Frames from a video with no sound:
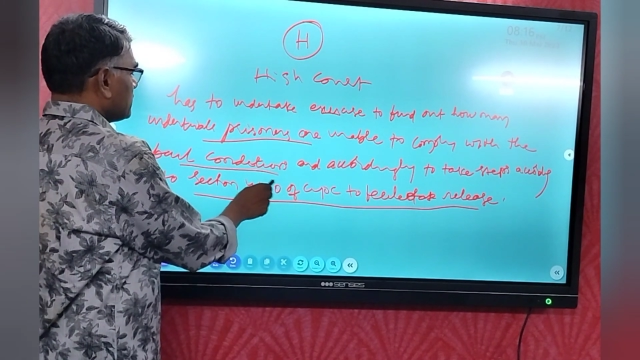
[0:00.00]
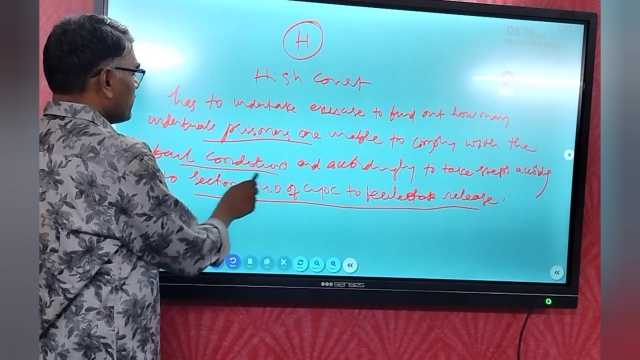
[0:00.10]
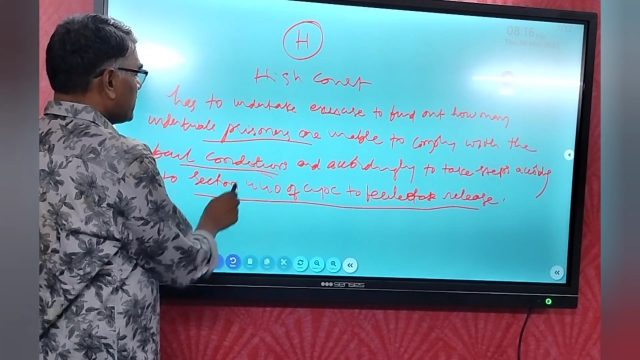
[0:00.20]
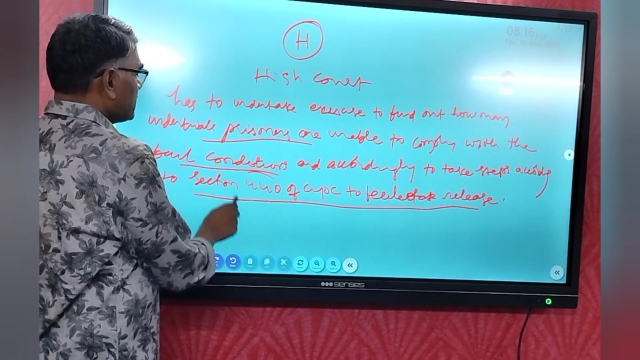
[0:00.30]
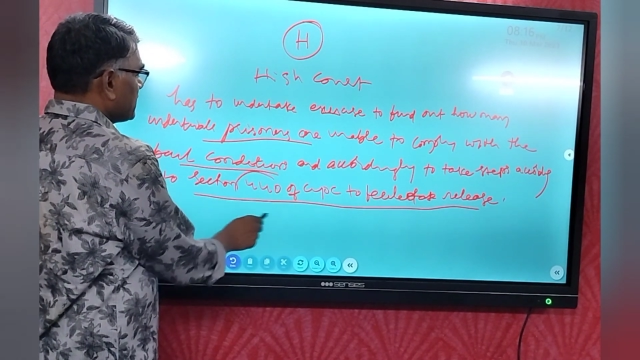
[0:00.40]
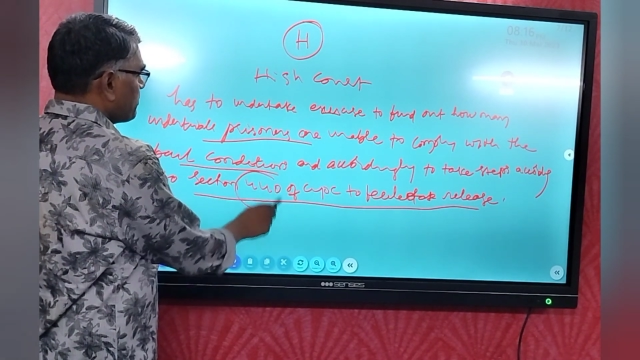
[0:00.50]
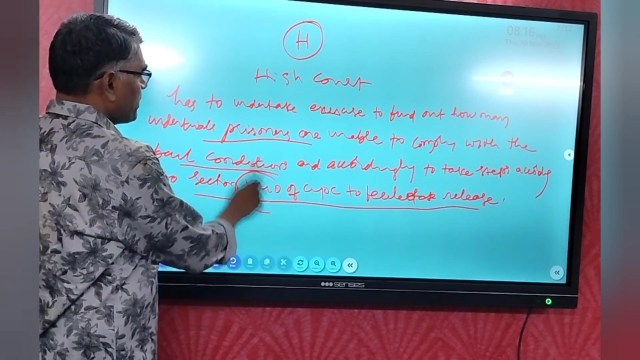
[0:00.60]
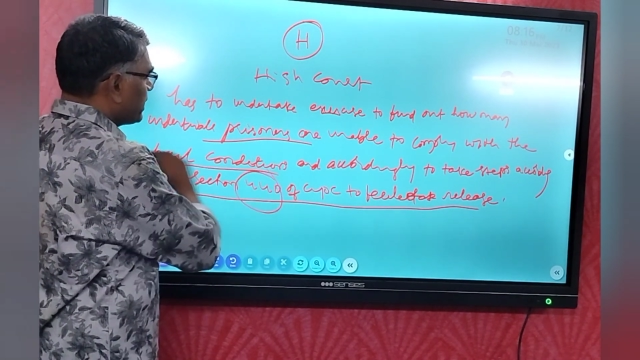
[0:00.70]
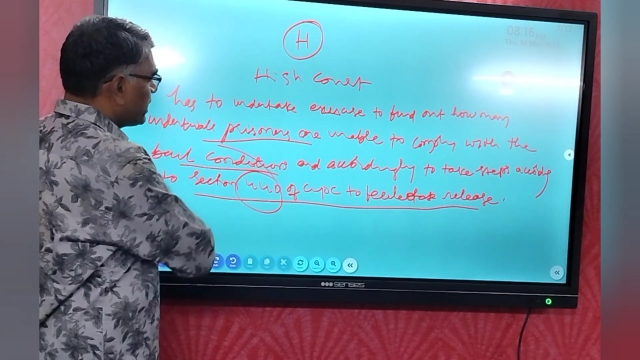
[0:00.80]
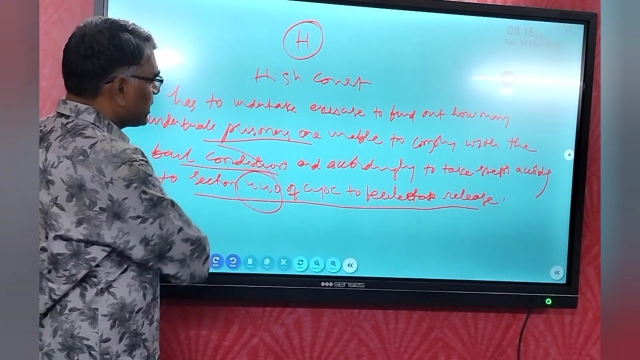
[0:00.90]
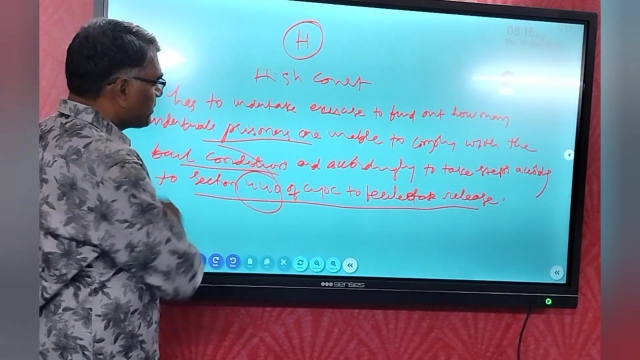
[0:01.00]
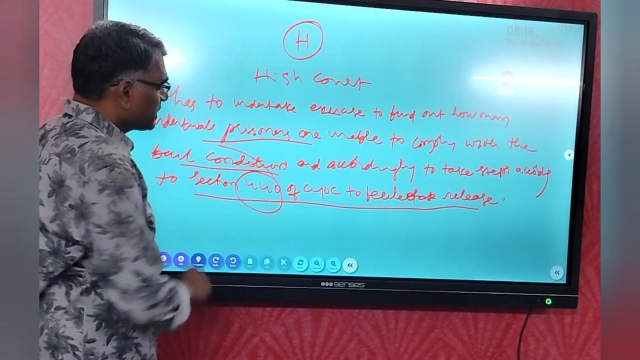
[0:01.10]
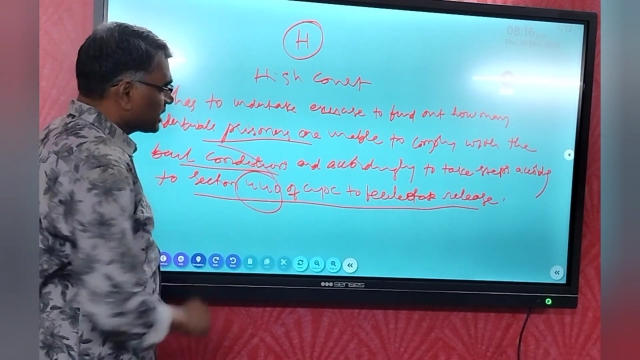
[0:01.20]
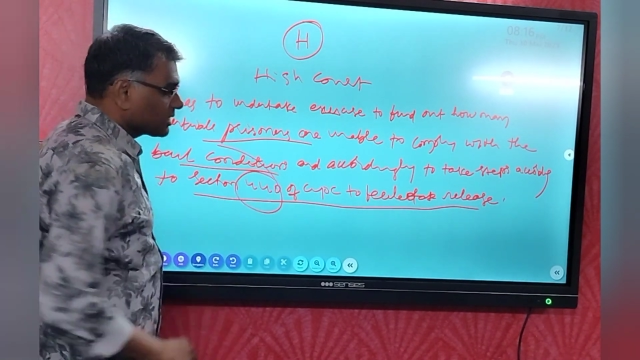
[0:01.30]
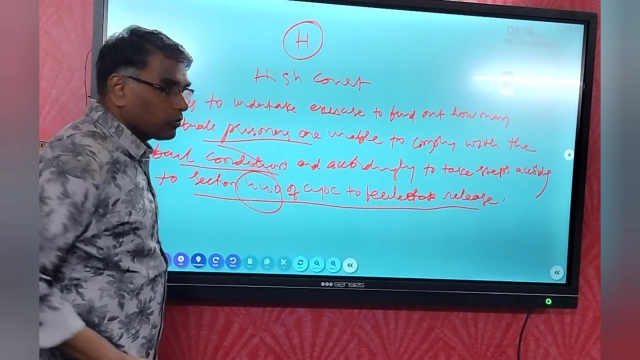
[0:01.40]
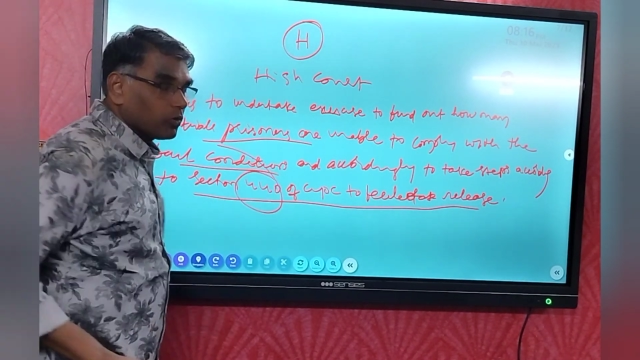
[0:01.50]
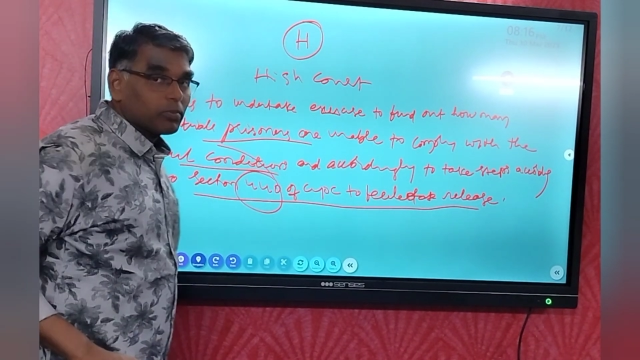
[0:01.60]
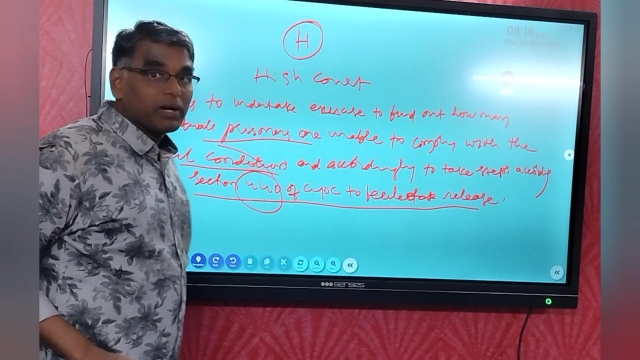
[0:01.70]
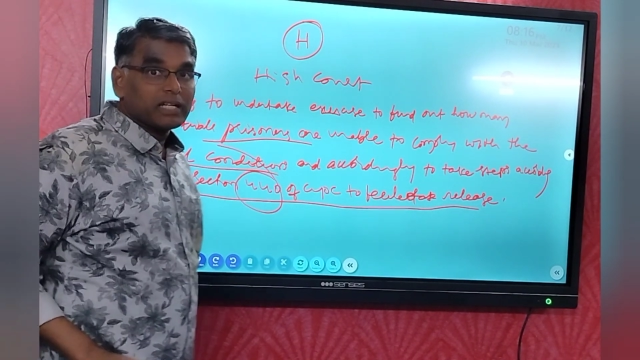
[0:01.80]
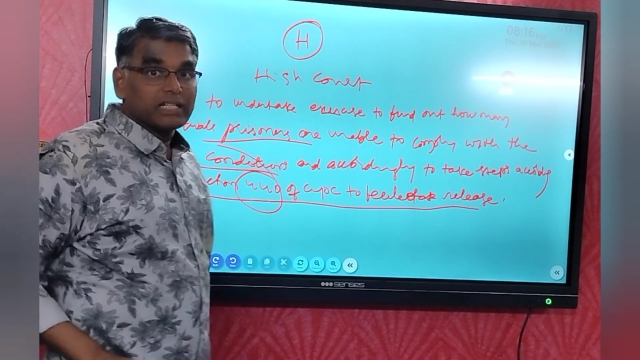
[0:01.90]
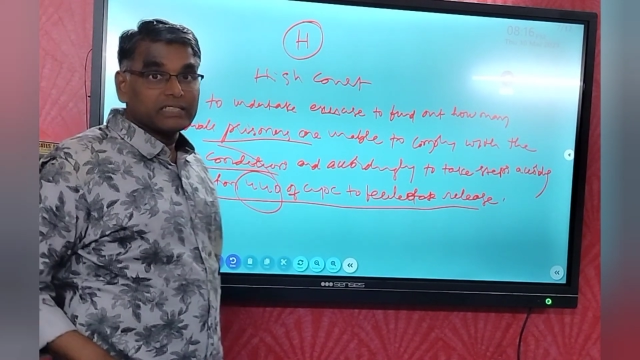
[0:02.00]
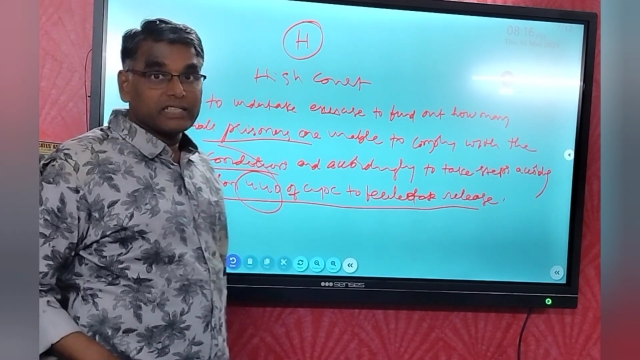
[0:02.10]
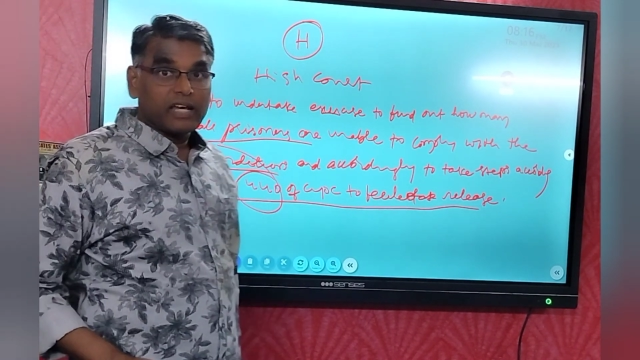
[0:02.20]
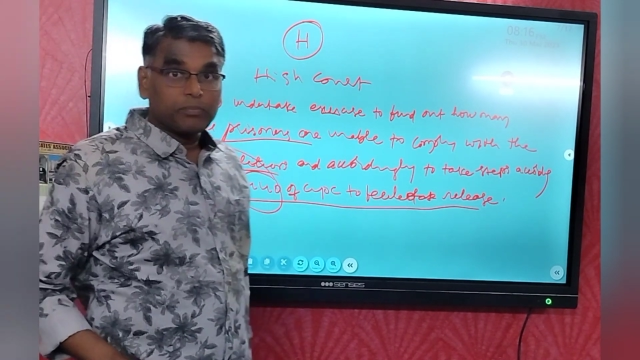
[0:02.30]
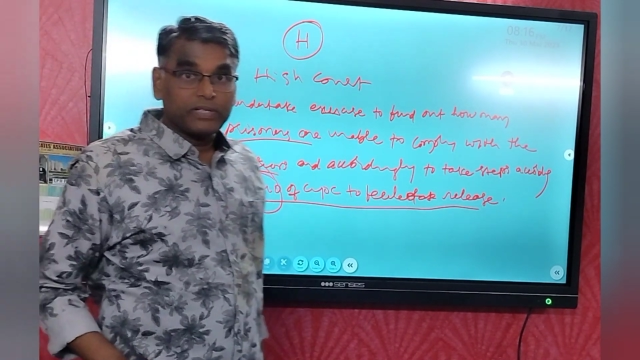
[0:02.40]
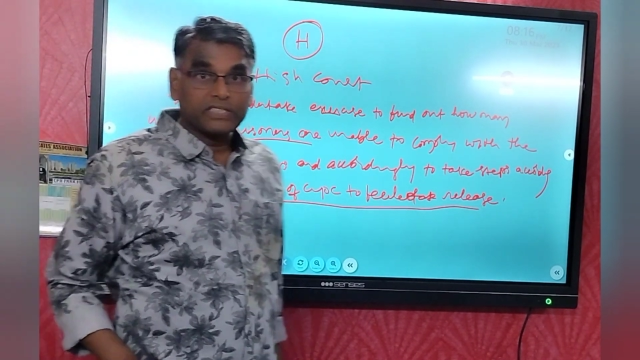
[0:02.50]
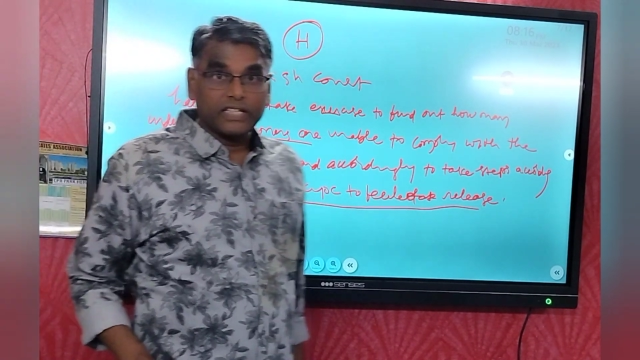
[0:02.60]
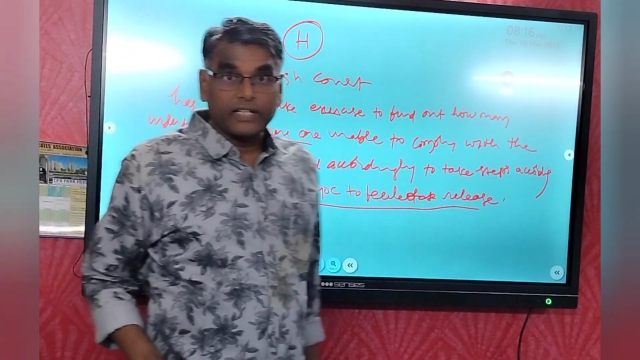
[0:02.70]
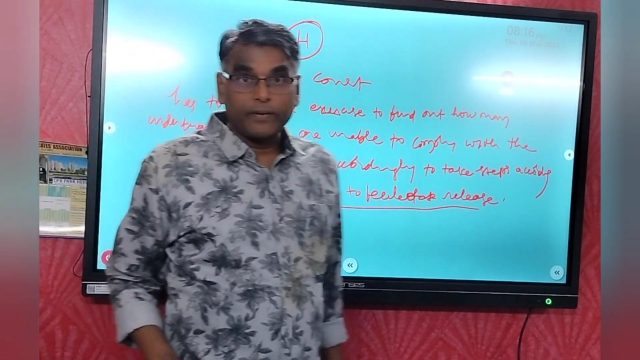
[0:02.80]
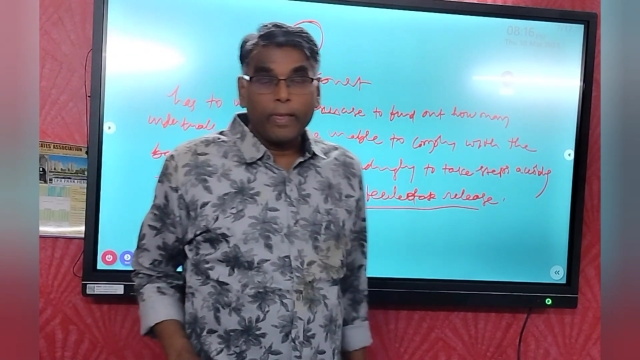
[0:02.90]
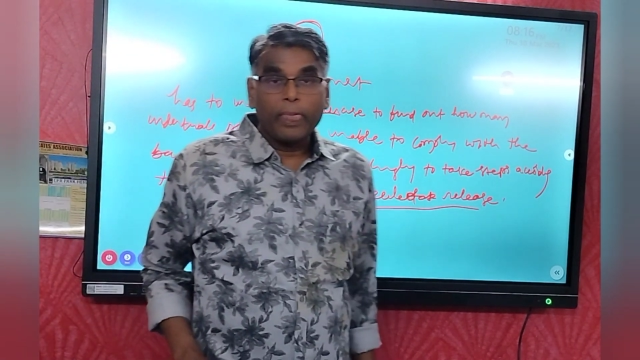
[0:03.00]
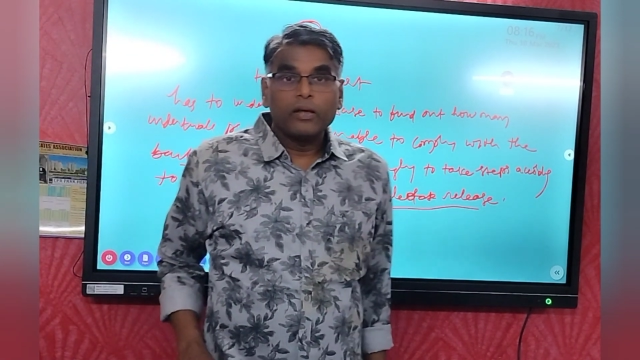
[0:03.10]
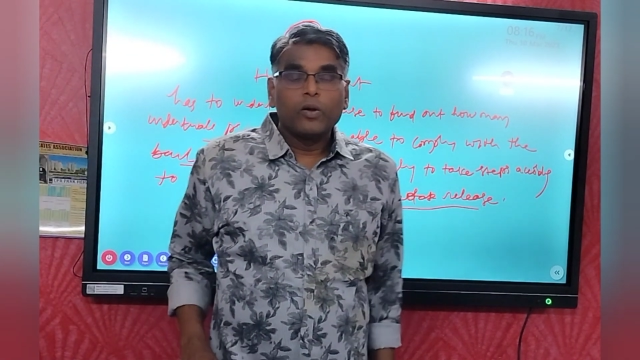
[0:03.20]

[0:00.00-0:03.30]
What is the mandate of section 440 CRPC?